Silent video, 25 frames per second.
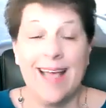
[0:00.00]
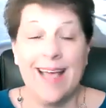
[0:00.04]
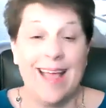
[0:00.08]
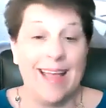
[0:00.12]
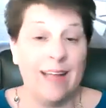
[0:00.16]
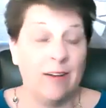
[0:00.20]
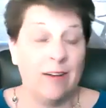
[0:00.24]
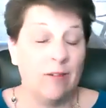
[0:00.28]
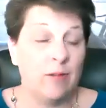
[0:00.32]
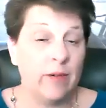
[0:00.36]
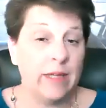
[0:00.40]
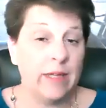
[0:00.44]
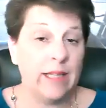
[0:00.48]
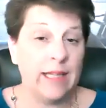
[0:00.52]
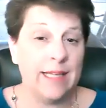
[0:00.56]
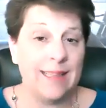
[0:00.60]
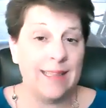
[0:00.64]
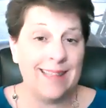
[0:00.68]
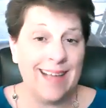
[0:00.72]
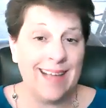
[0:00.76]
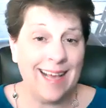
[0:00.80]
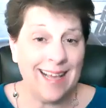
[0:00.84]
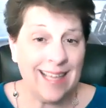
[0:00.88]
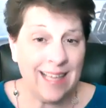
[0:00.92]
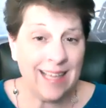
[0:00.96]
And really,
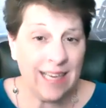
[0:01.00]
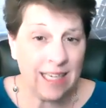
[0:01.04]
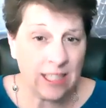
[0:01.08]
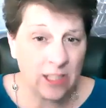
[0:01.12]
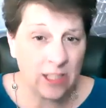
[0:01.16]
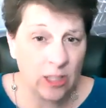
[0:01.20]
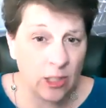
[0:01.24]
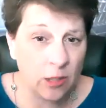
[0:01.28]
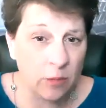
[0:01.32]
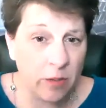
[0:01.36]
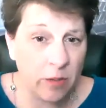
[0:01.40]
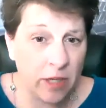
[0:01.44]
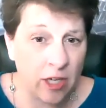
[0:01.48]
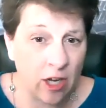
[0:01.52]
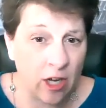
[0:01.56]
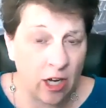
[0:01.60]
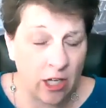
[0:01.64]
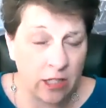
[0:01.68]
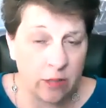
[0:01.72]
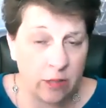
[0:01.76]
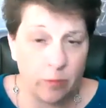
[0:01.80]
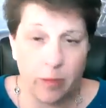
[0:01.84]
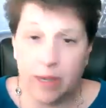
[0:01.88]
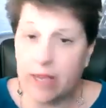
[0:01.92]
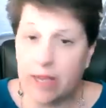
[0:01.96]
that can actually be
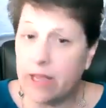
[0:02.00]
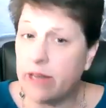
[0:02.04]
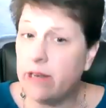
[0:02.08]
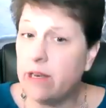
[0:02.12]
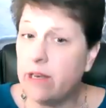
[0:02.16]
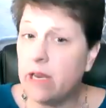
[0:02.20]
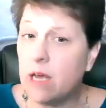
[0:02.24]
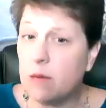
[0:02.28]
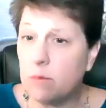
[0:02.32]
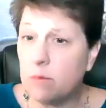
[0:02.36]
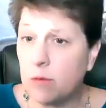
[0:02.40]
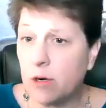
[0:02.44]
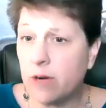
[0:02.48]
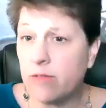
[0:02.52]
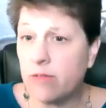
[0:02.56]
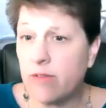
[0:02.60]
caused by a number